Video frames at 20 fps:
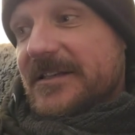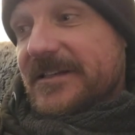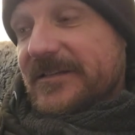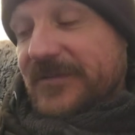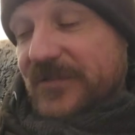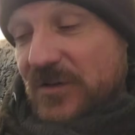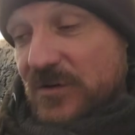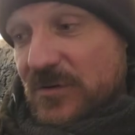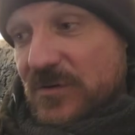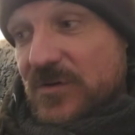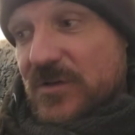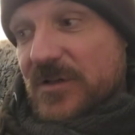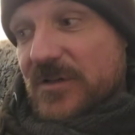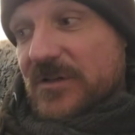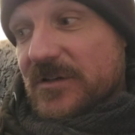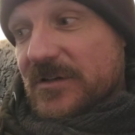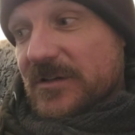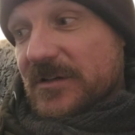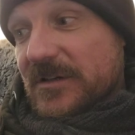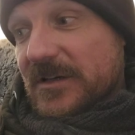
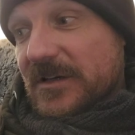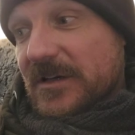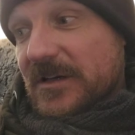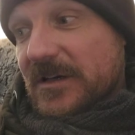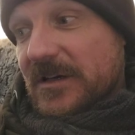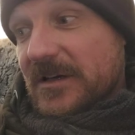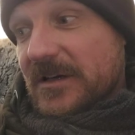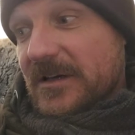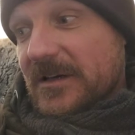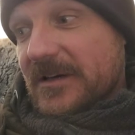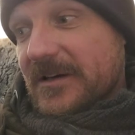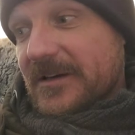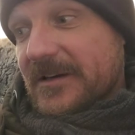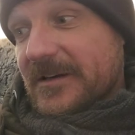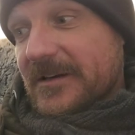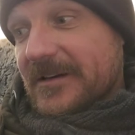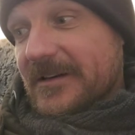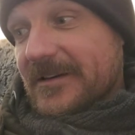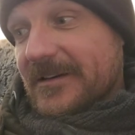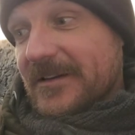diffusion,
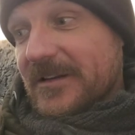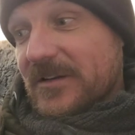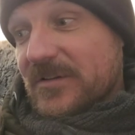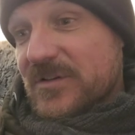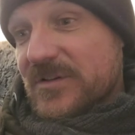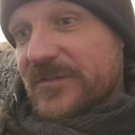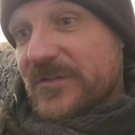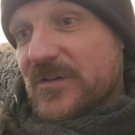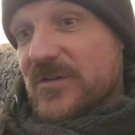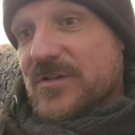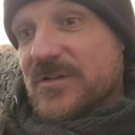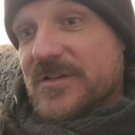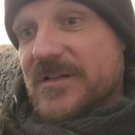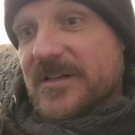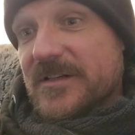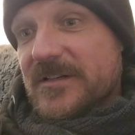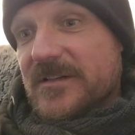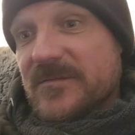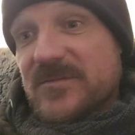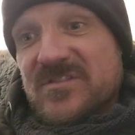uh, you know, diffusion
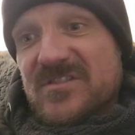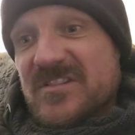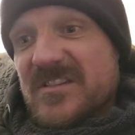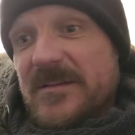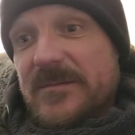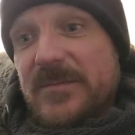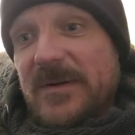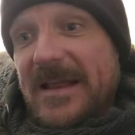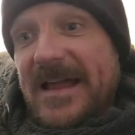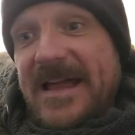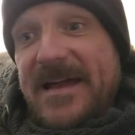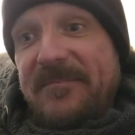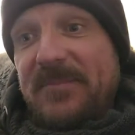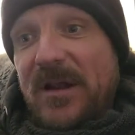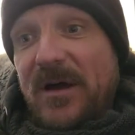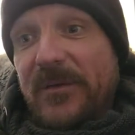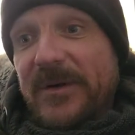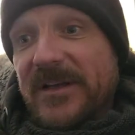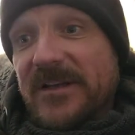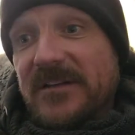systems, just simple air
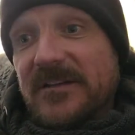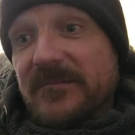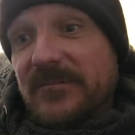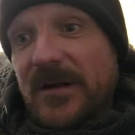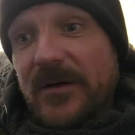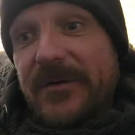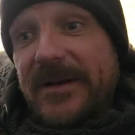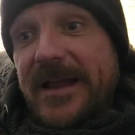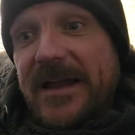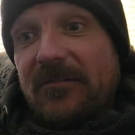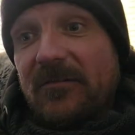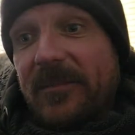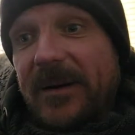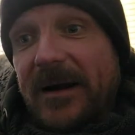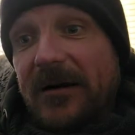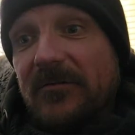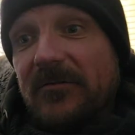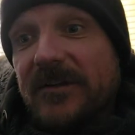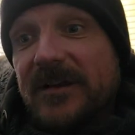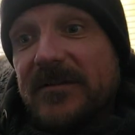blowing, blowing air
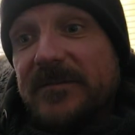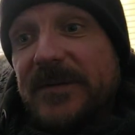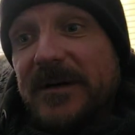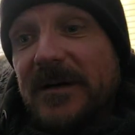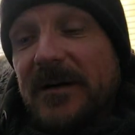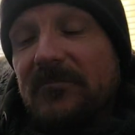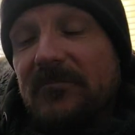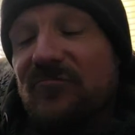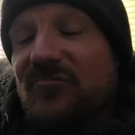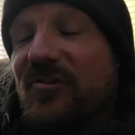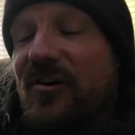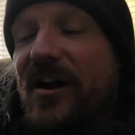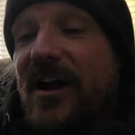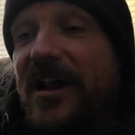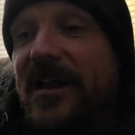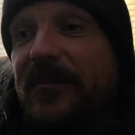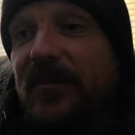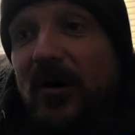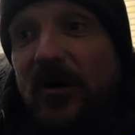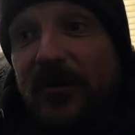about, that's become
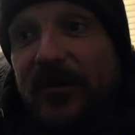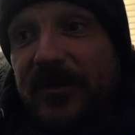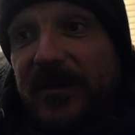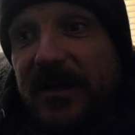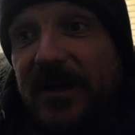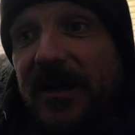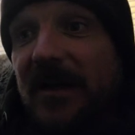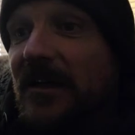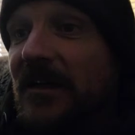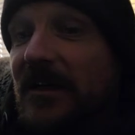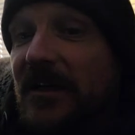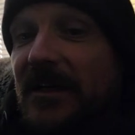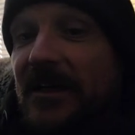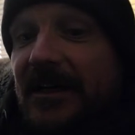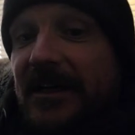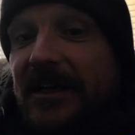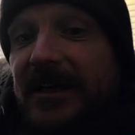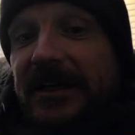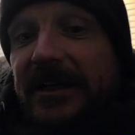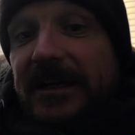really popular
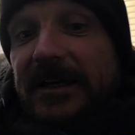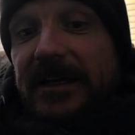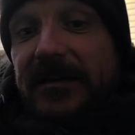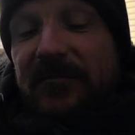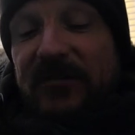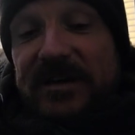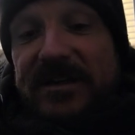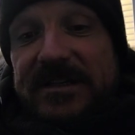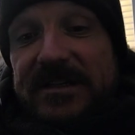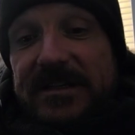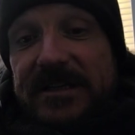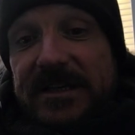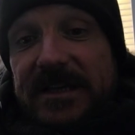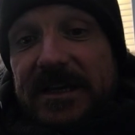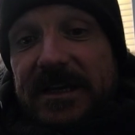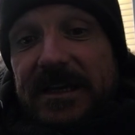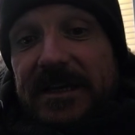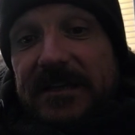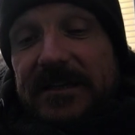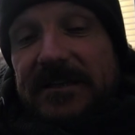in recent
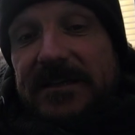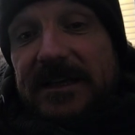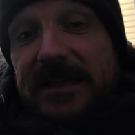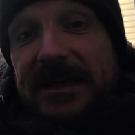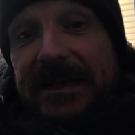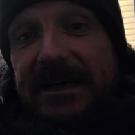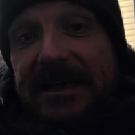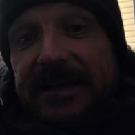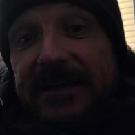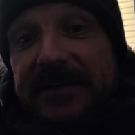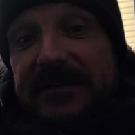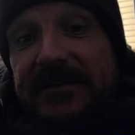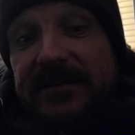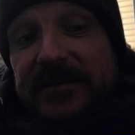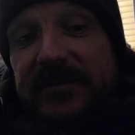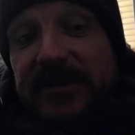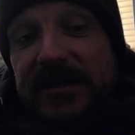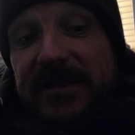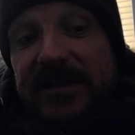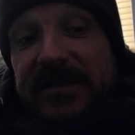years. And
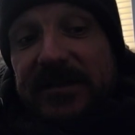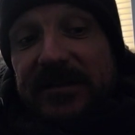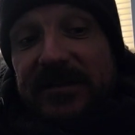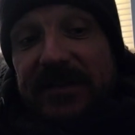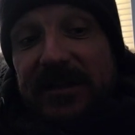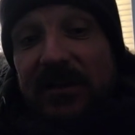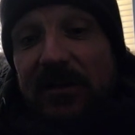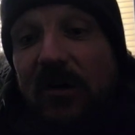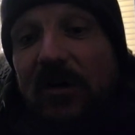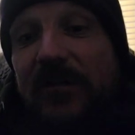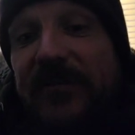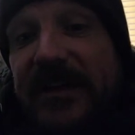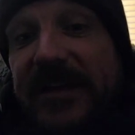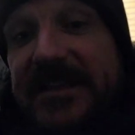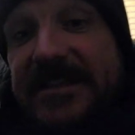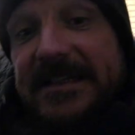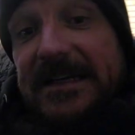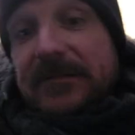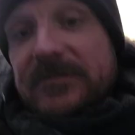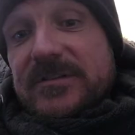personally, I think a lot of it
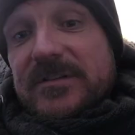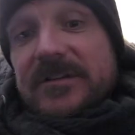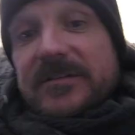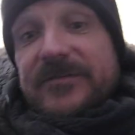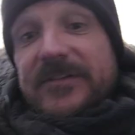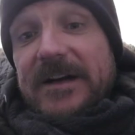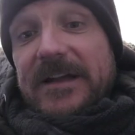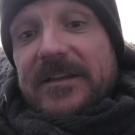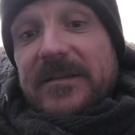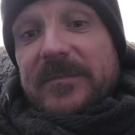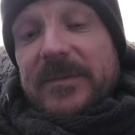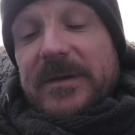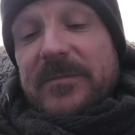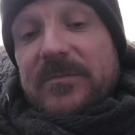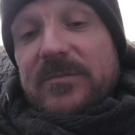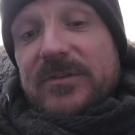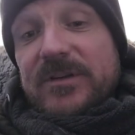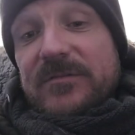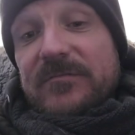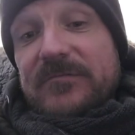is down to the fact that
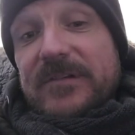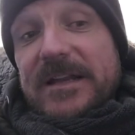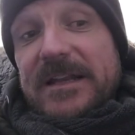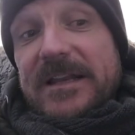people don't